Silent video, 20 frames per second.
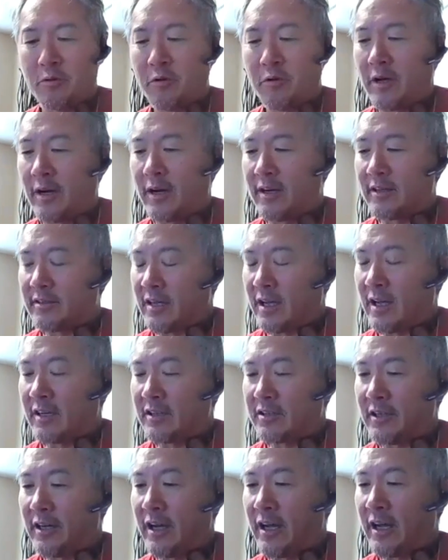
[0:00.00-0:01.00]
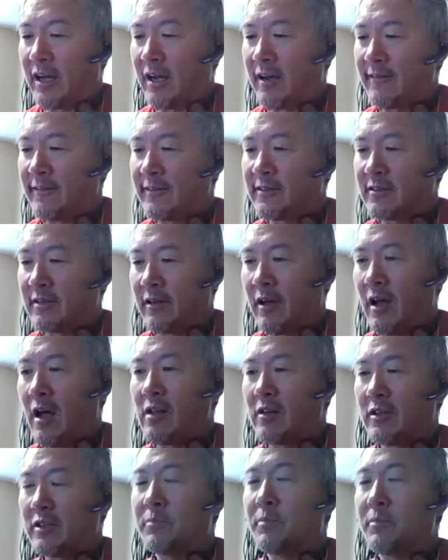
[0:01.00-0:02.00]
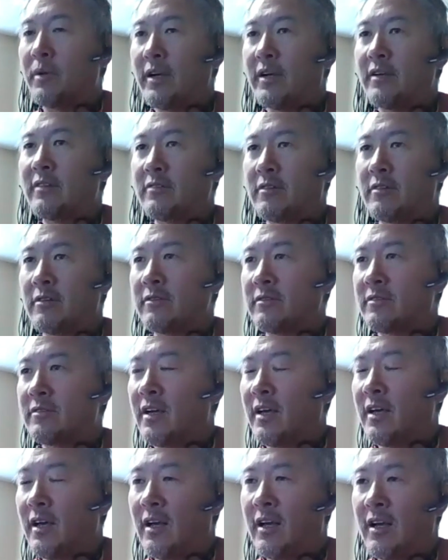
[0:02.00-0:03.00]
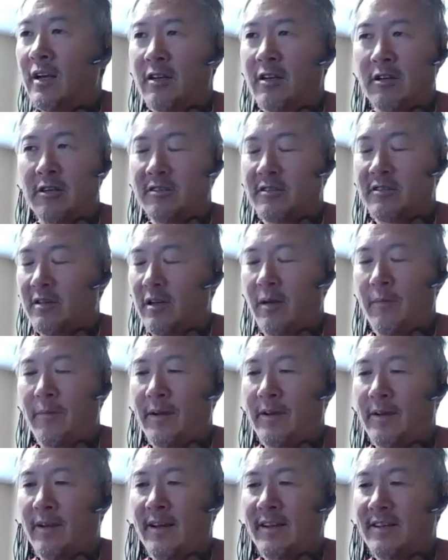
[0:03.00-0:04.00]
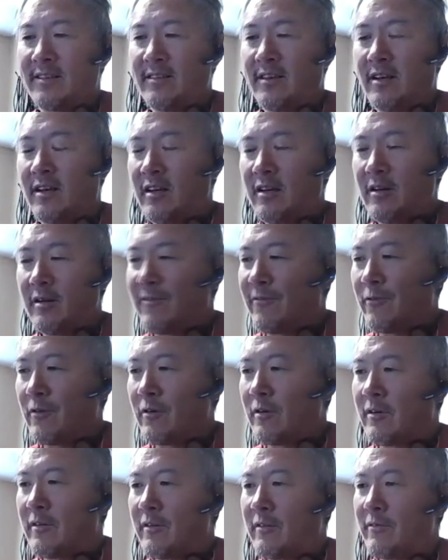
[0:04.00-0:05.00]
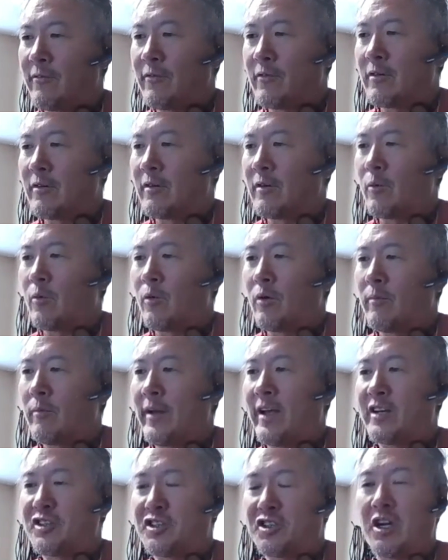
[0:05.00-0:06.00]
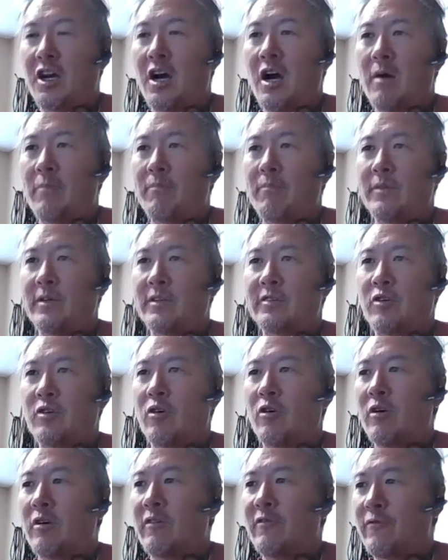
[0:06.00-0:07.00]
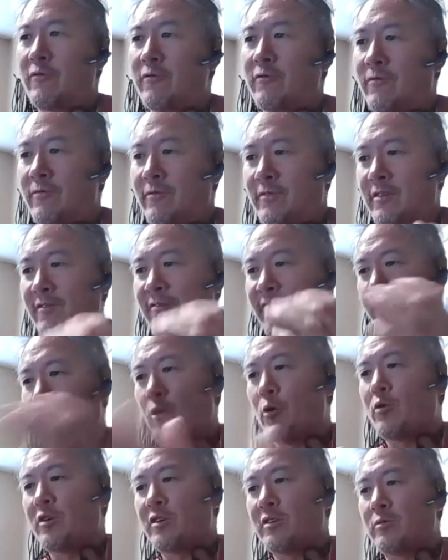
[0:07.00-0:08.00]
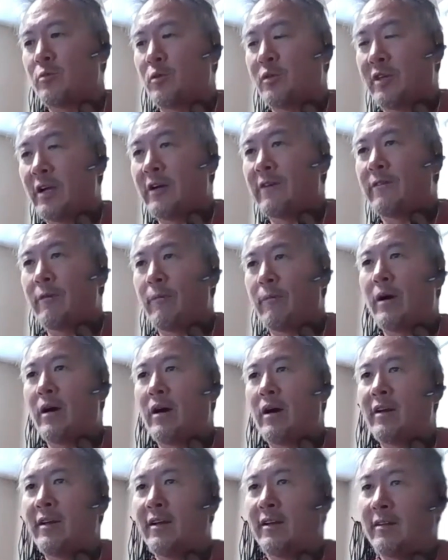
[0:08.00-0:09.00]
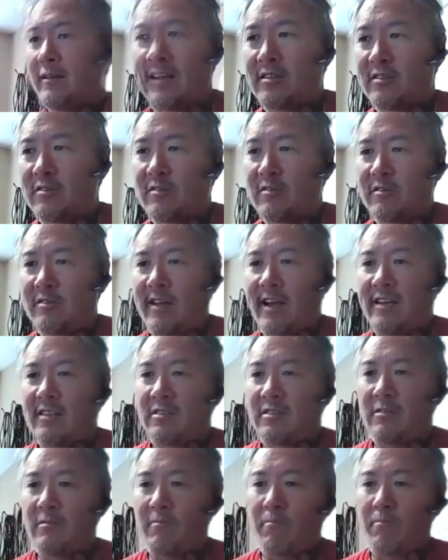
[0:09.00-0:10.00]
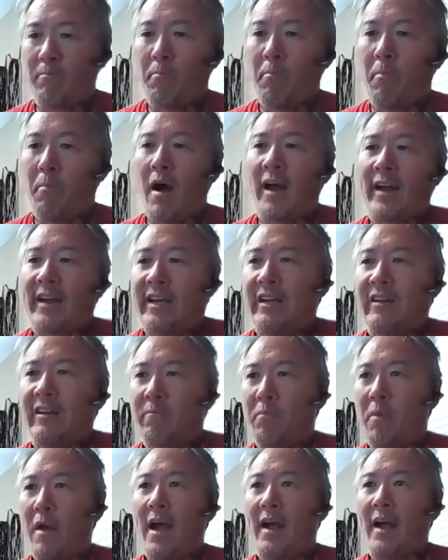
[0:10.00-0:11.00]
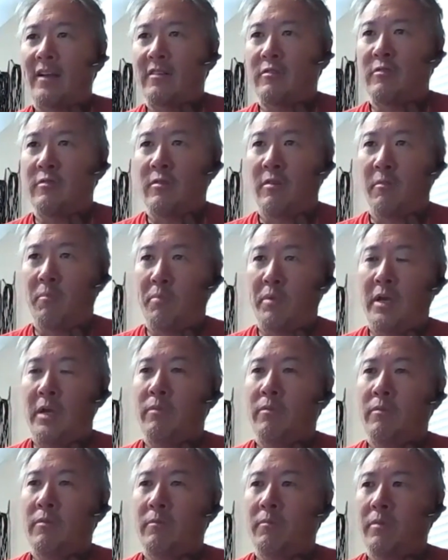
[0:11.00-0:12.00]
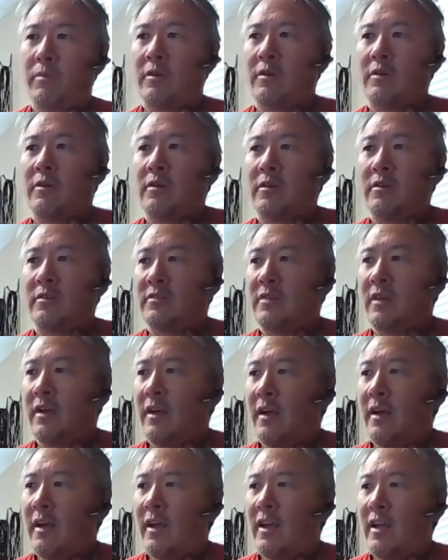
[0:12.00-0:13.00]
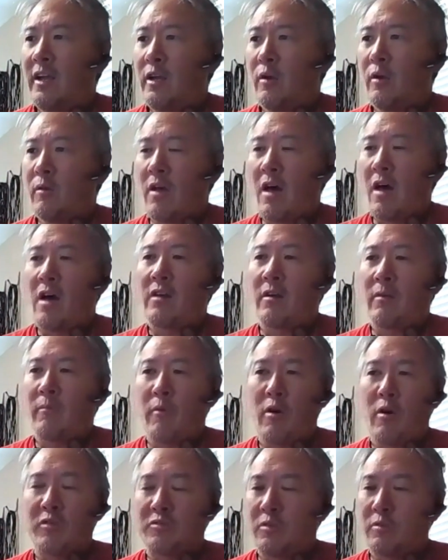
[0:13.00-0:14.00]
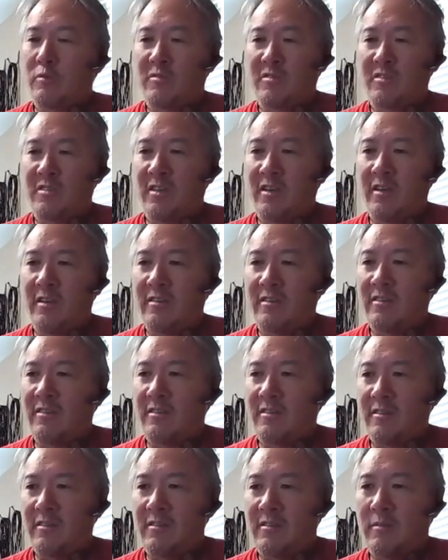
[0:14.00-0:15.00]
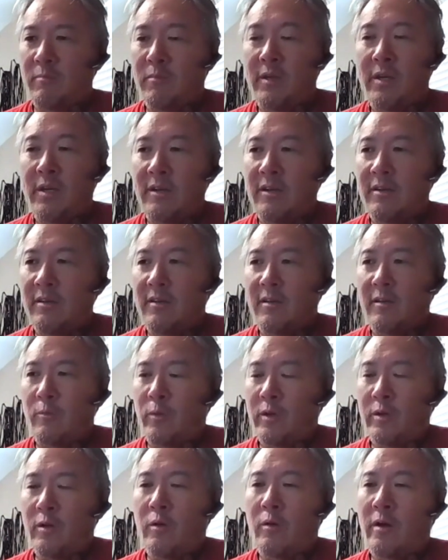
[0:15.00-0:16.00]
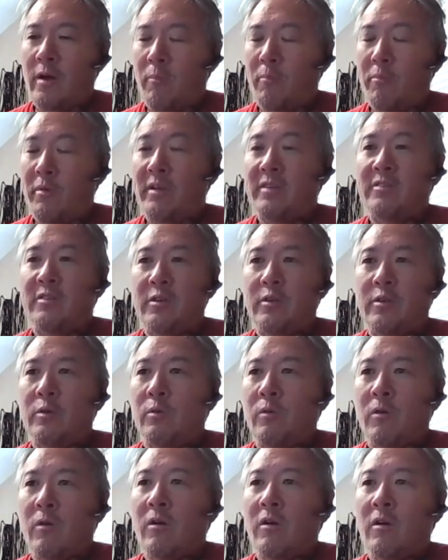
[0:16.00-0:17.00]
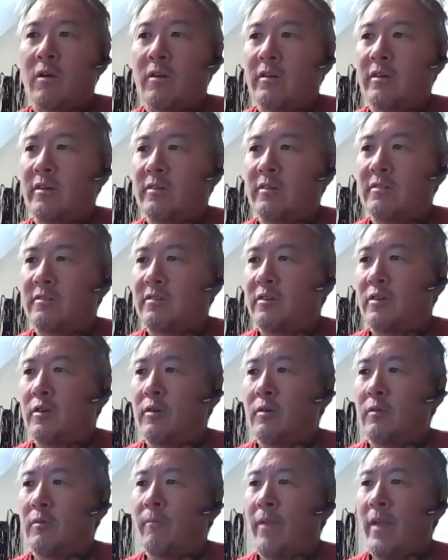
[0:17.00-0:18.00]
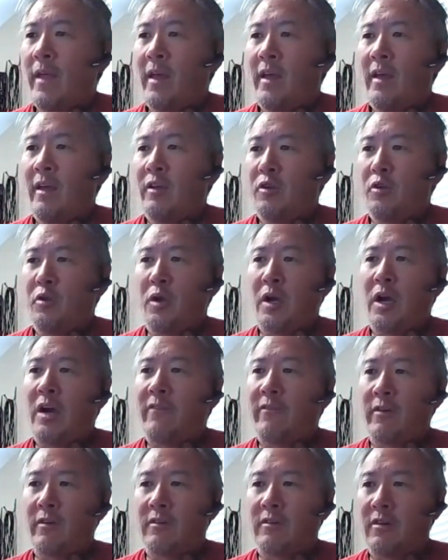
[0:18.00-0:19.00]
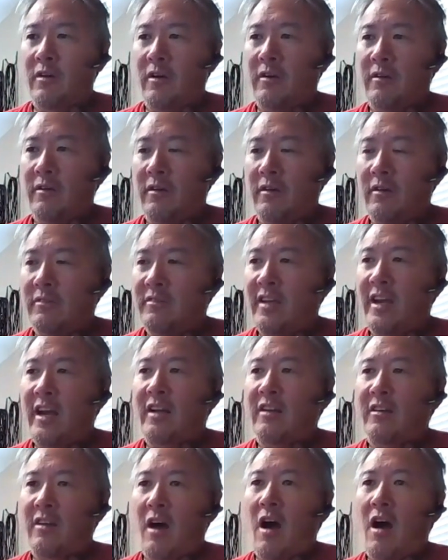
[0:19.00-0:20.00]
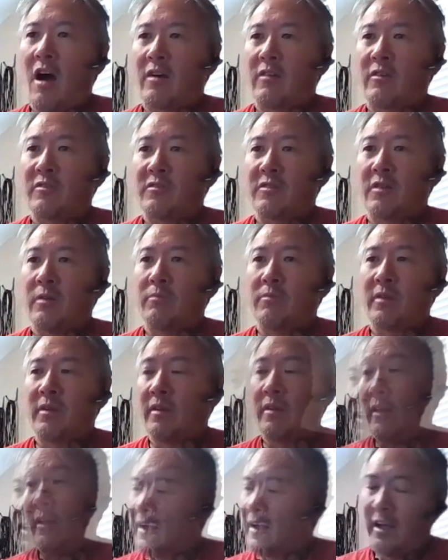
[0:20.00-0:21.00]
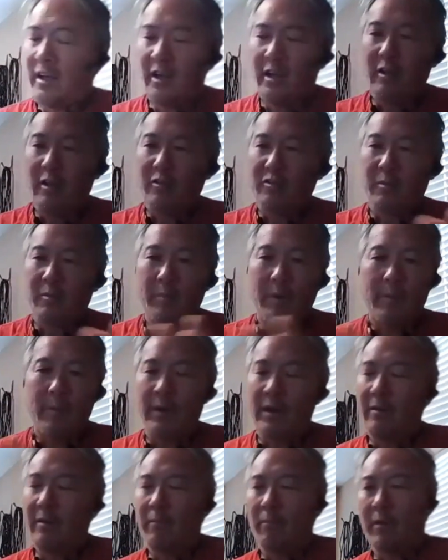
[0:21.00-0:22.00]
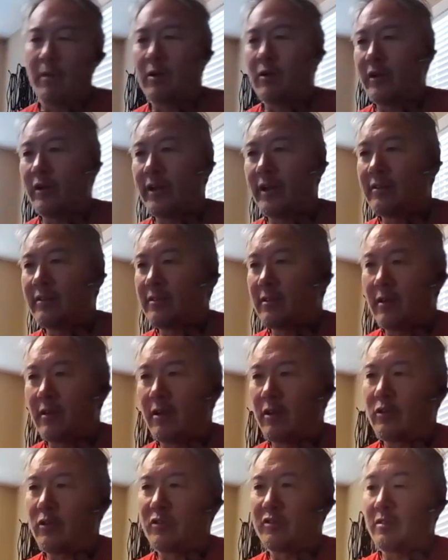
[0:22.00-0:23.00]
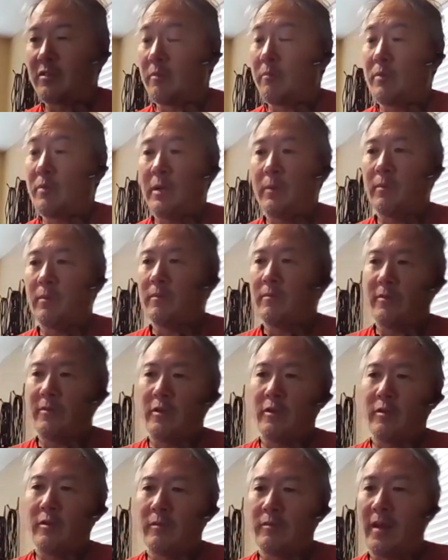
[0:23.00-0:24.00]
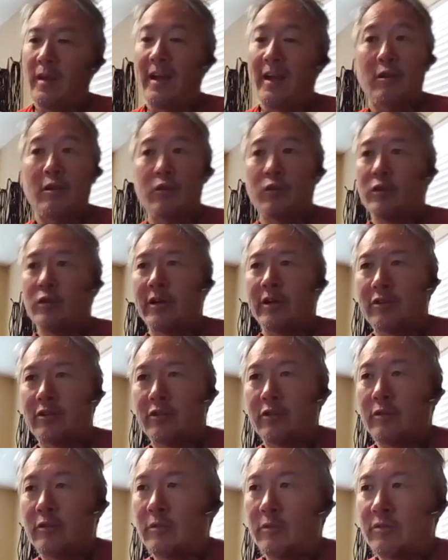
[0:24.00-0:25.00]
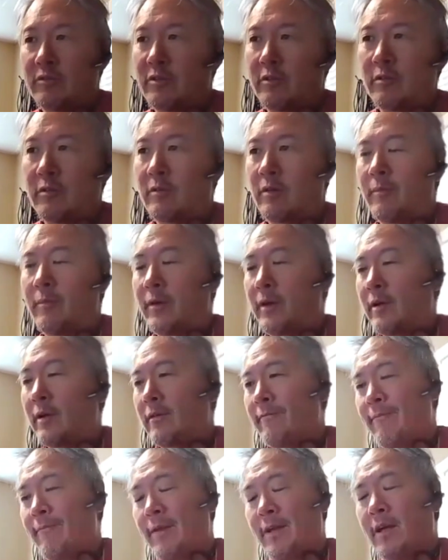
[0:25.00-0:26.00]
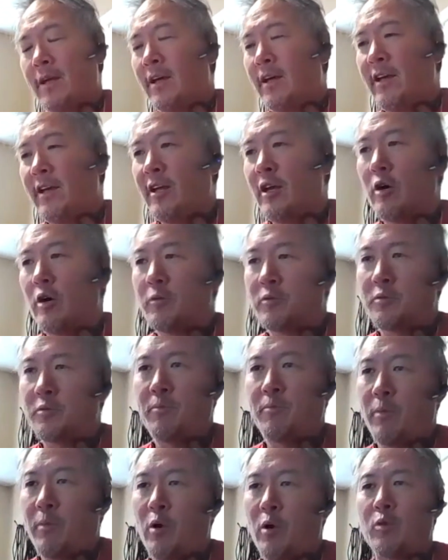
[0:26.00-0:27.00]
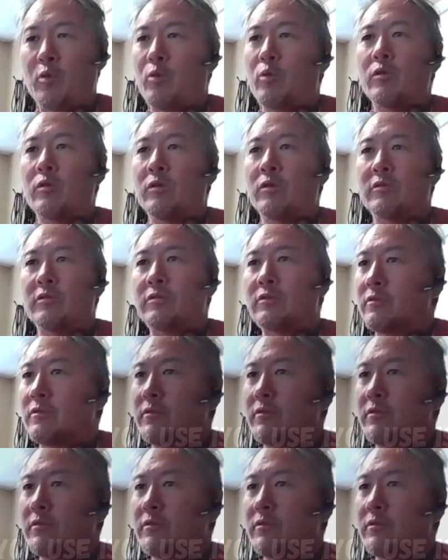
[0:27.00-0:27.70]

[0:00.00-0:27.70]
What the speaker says: you guys actually have, is the knowledge base. Because I mean, like I said, for a one-man shop, it's hard to focus with everybody. That's my give back to the people, because a lot of them also said to me, we know how busy you are. Do you have a tech doc or something? Some people have better needs than others. Some people like learning too. So I mean, it helps both worlds.